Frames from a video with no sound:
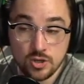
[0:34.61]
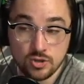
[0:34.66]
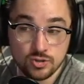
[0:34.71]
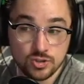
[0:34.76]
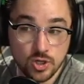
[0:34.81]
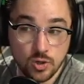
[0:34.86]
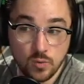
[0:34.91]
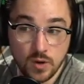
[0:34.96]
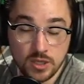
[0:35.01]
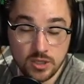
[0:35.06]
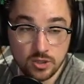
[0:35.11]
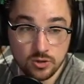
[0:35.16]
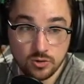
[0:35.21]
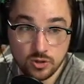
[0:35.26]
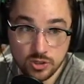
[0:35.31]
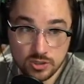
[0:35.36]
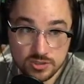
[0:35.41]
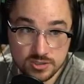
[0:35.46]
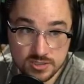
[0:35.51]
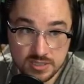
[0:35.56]
So what you
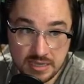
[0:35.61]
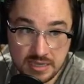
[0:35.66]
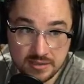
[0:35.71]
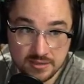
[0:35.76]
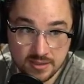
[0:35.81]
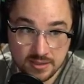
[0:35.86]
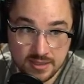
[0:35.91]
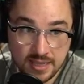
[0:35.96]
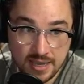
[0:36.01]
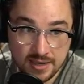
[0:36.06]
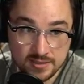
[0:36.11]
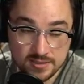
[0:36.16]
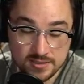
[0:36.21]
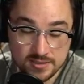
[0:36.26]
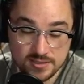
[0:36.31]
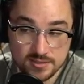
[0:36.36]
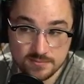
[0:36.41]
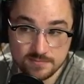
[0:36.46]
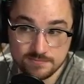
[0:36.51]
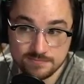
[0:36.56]
could see in the
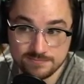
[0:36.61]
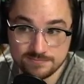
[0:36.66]
next